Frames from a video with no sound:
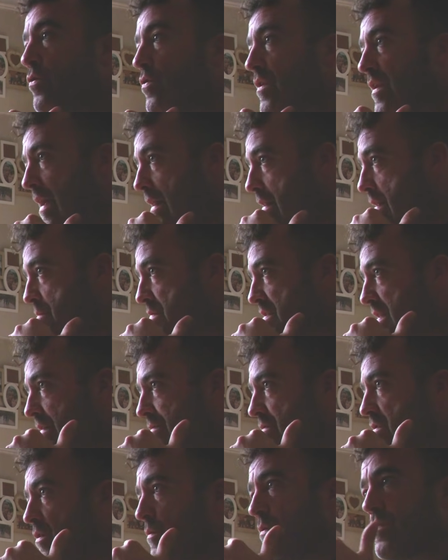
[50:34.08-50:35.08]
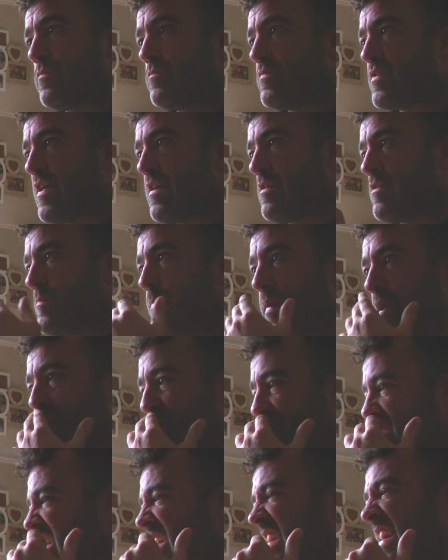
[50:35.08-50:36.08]
couldn't get them staff to do it sometimes
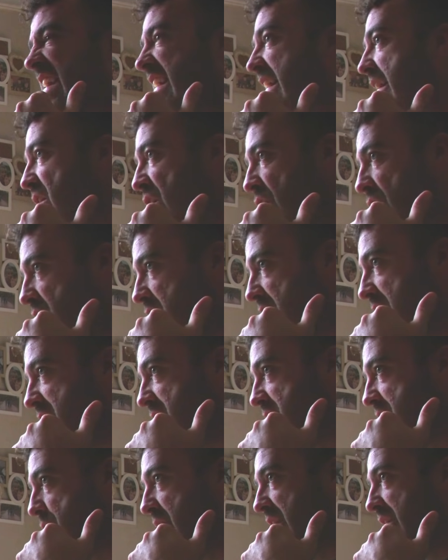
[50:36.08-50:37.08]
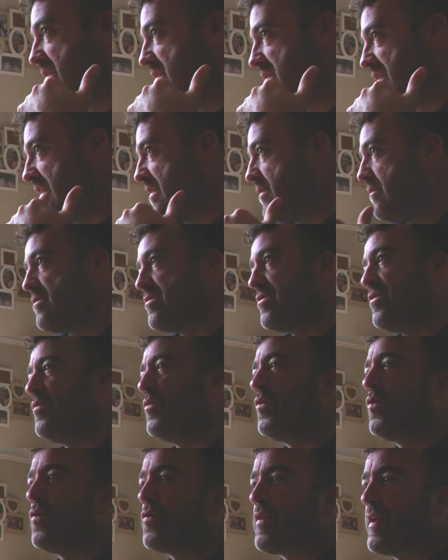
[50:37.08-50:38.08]
because they didn't get the holidays they were entitled
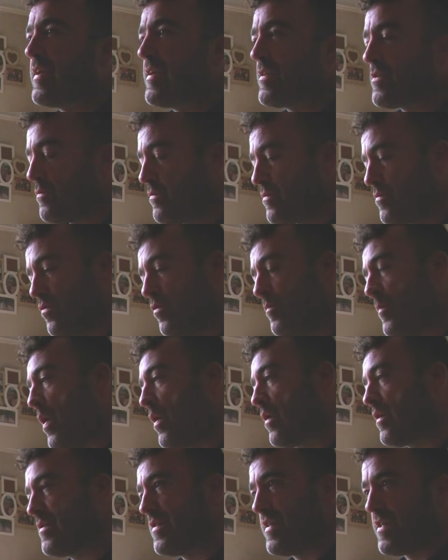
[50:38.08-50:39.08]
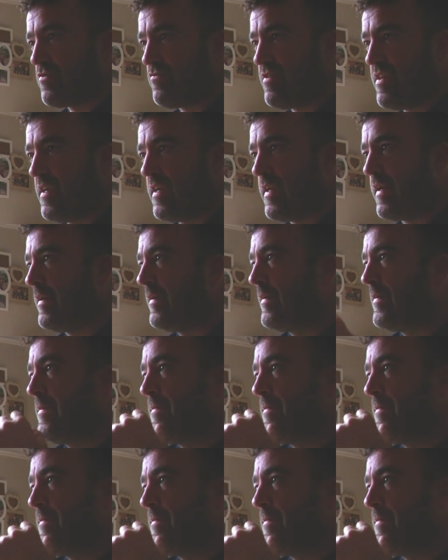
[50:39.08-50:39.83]
to or things. So it's all politics really.